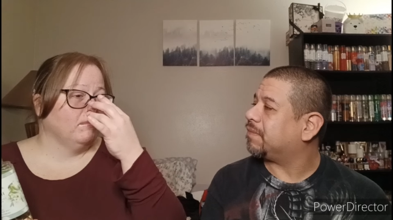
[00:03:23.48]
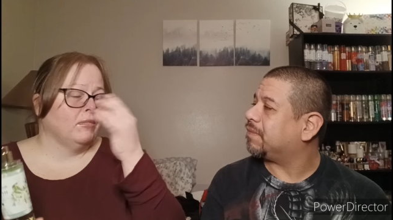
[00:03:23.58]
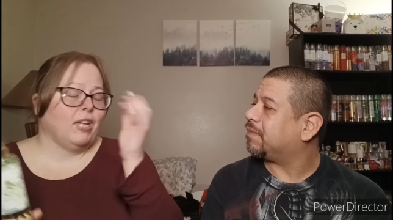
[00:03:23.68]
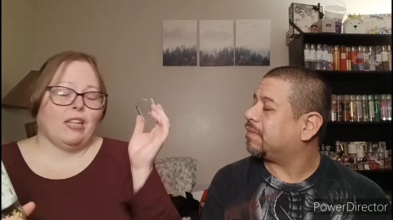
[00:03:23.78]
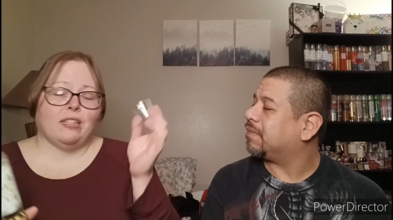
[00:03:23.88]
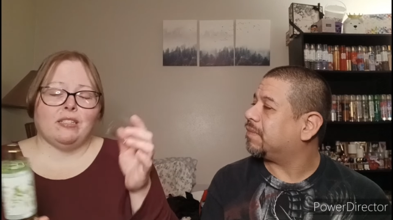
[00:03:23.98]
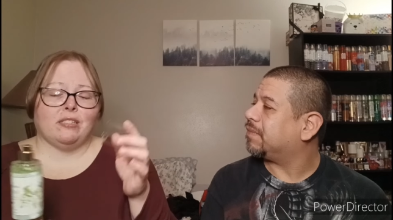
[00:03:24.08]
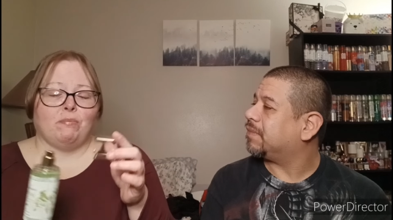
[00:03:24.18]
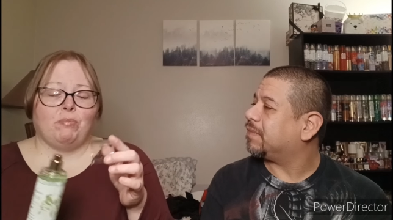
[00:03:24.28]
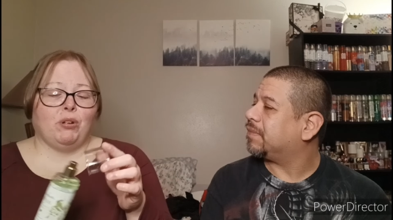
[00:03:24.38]
Speaker 1: Yeah, this
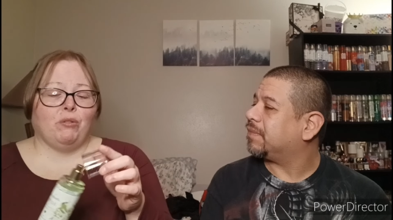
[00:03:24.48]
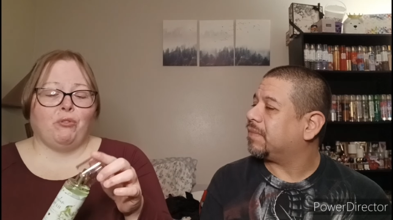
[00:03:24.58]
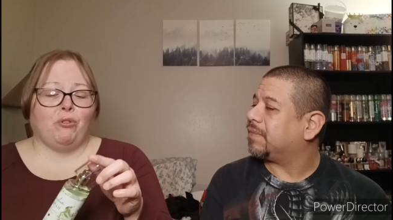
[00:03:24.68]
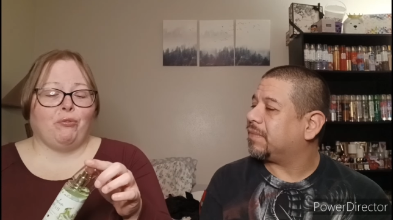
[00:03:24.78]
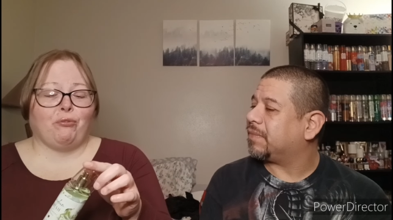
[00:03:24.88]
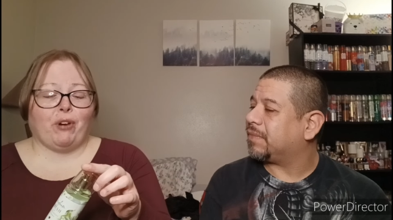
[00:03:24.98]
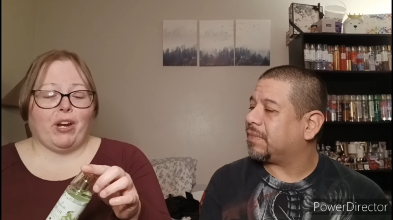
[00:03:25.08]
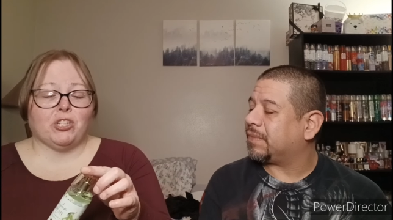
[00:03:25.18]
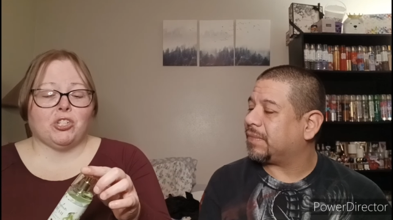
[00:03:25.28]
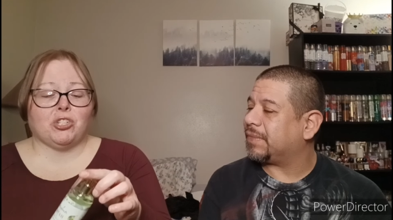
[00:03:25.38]
is a beautiful,
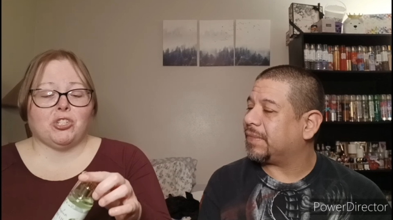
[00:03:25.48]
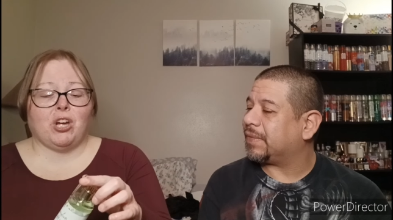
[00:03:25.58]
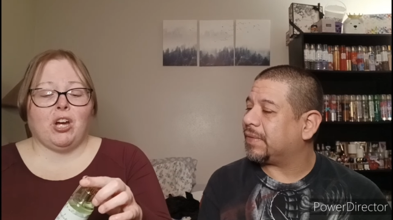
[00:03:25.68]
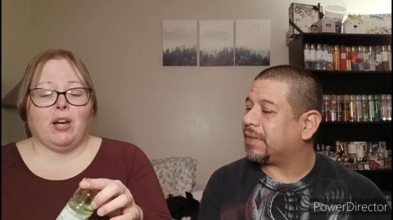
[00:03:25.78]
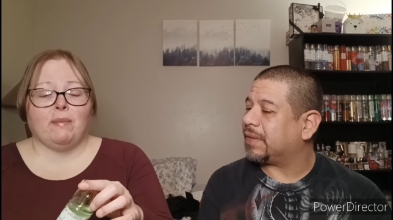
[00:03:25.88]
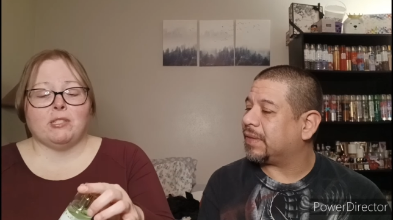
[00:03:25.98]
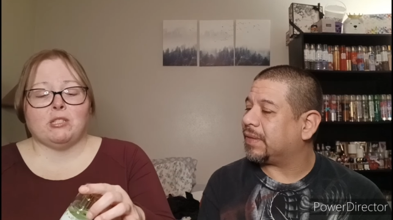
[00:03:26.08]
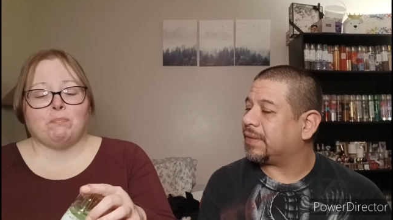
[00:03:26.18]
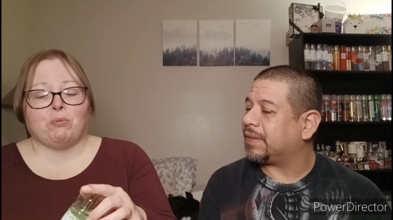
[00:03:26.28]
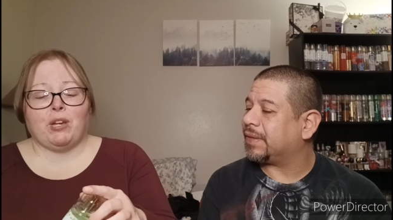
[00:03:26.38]
fresh, um,
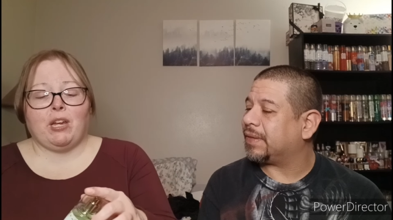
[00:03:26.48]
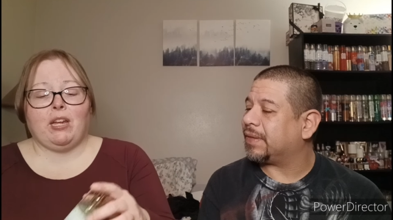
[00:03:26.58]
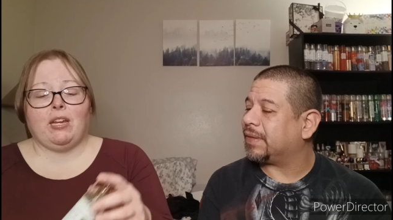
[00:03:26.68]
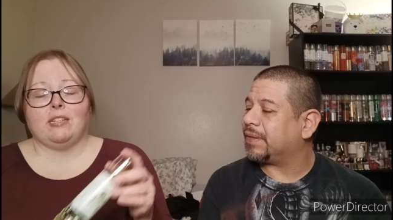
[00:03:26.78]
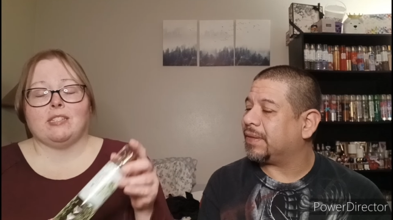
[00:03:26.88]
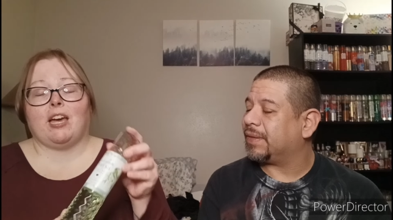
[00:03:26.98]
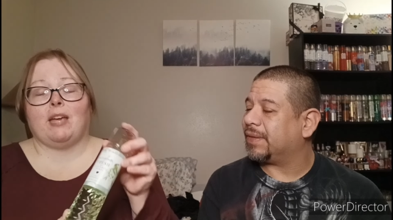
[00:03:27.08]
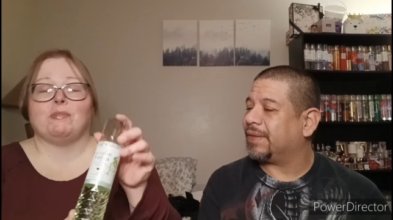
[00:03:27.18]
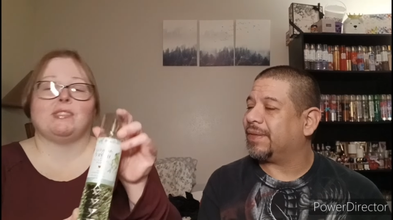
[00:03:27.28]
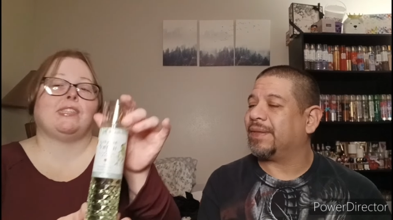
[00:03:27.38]
springy
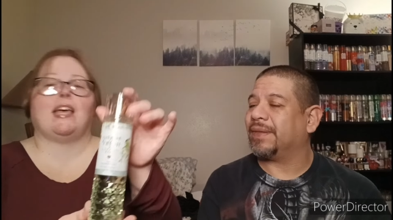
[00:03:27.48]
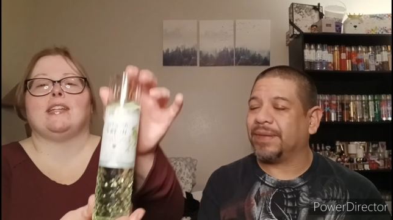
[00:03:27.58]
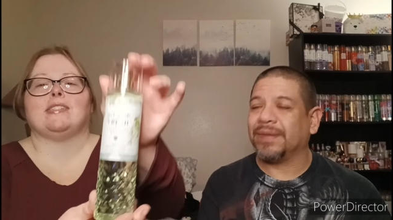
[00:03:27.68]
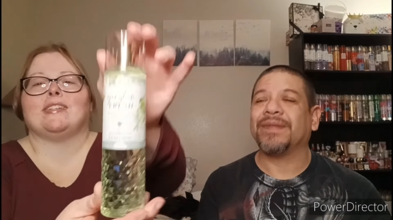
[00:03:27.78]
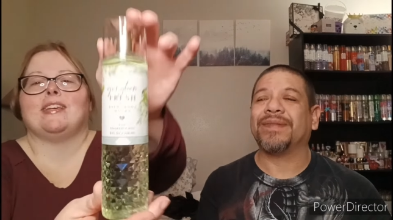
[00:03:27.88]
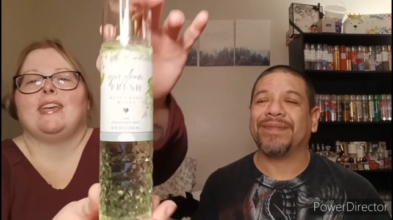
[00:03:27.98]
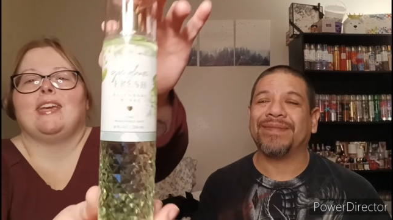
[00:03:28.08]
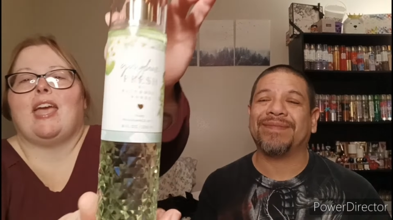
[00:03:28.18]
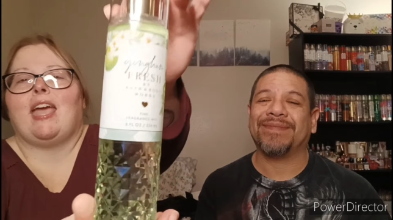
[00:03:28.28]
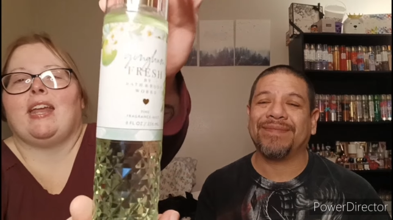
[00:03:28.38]
type scent.
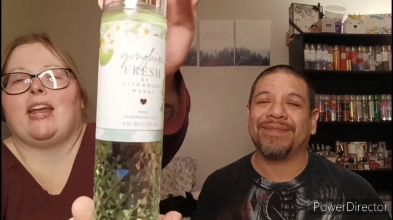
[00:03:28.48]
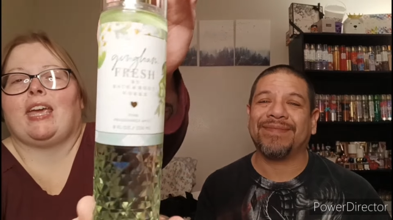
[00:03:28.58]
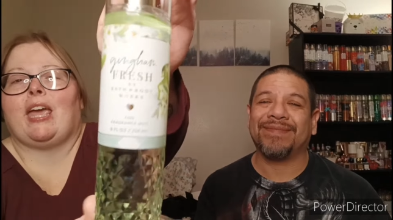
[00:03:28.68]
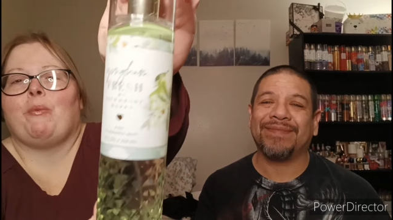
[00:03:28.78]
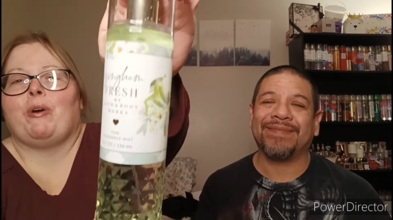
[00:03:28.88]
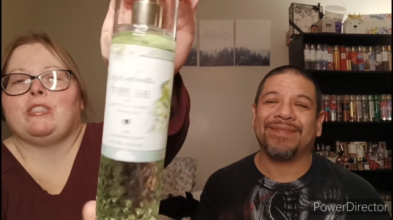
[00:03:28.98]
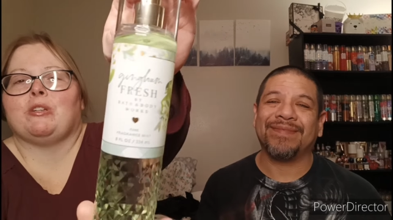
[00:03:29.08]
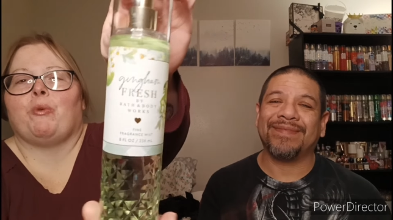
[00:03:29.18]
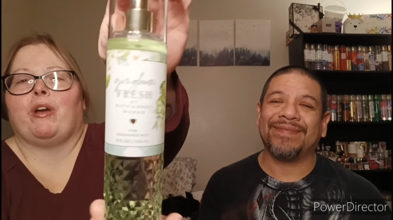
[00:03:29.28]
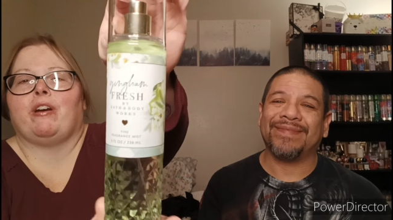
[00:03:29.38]
And I can't wait
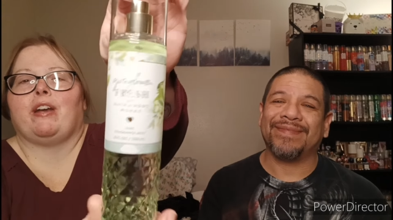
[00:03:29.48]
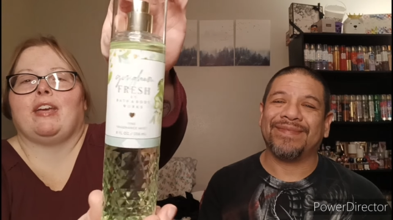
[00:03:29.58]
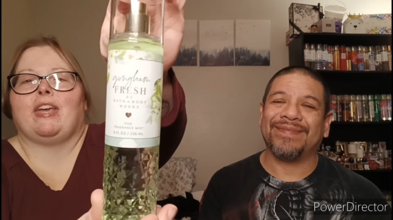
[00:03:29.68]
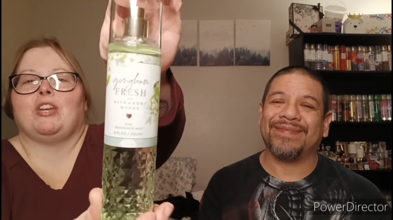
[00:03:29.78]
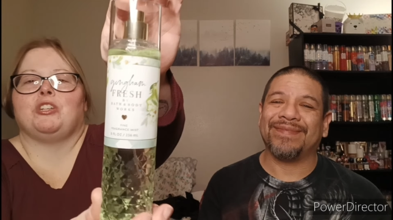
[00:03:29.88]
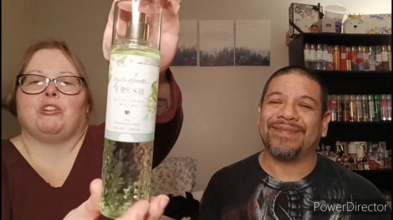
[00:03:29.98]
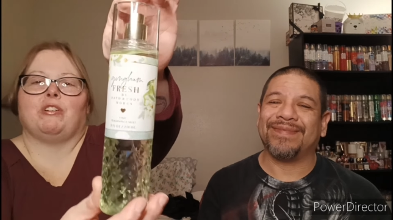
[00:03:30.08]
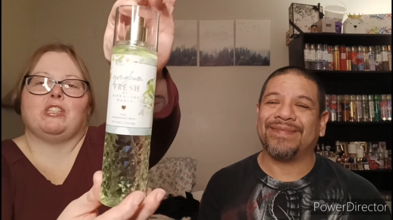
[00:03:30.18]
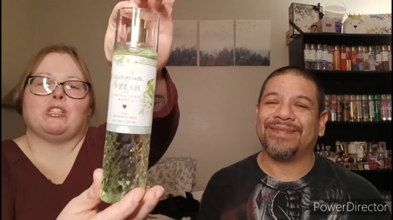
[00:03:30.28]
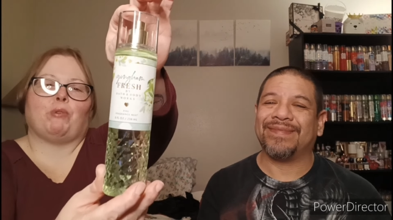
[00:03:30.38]
to wear it again
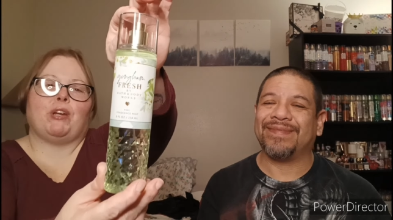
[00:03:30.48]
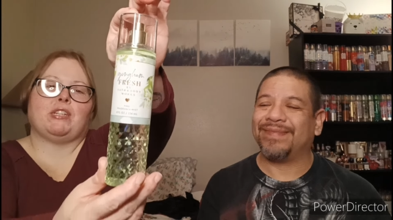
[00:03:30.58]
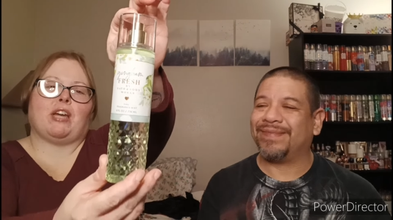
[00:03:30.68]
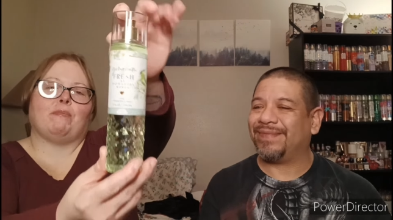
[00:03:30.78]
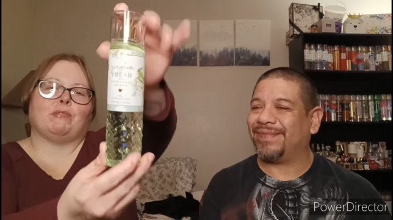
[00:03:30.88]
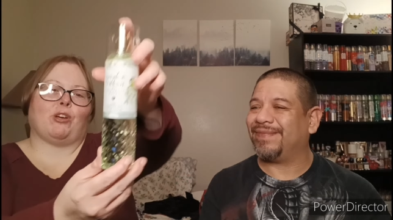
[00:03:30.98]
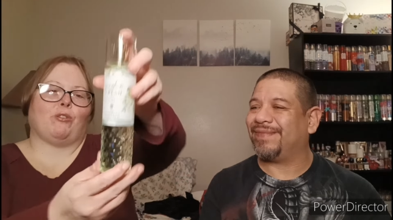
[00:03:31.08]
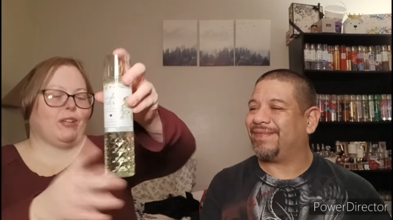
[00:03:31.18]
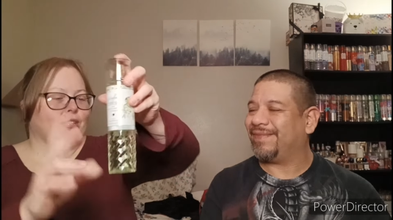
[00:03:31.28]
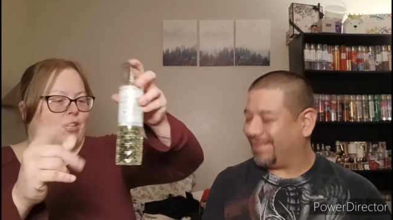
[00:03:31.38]
during the springtime.
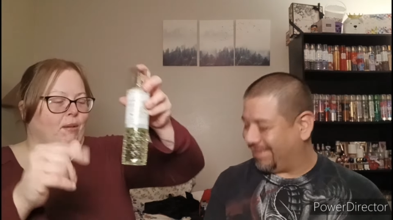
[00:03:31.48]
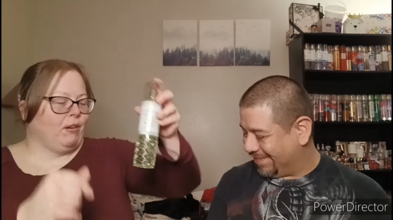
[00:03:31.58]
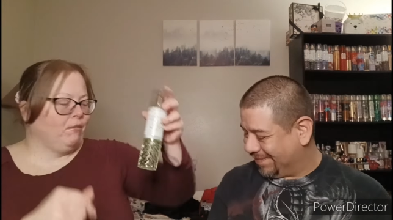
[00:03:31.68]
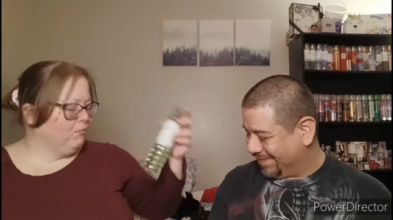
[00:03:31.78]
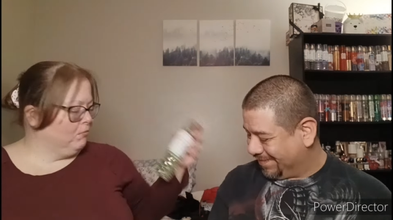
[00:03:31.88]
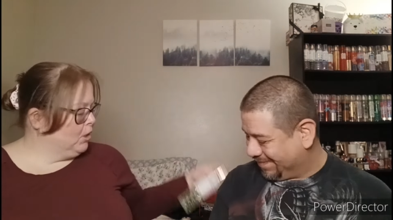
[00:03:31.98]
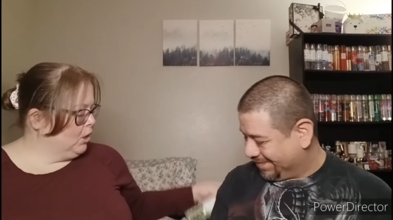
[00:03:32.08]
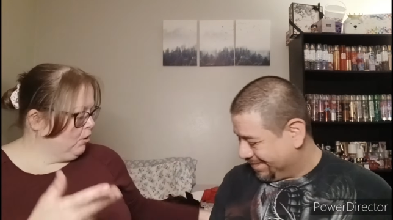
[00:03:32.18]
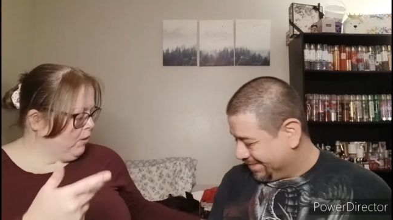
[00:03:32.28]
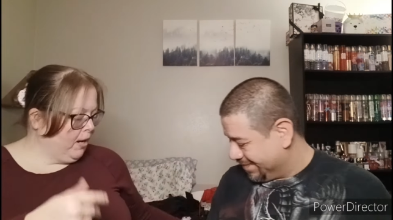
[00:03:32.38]
So that's coming, you
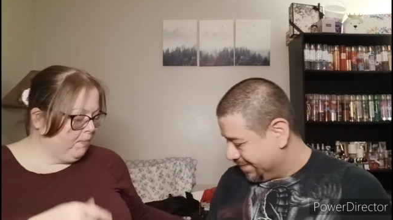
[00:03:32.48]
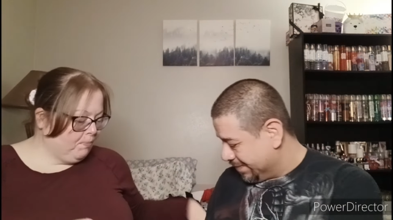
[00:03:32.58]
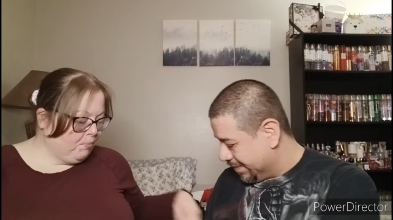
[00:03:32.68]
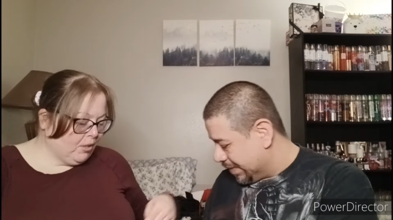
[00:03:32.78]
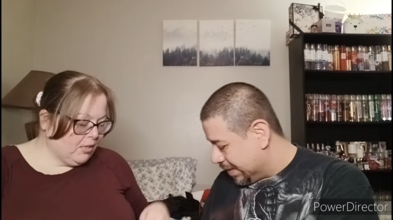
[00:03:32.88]
know, up pretty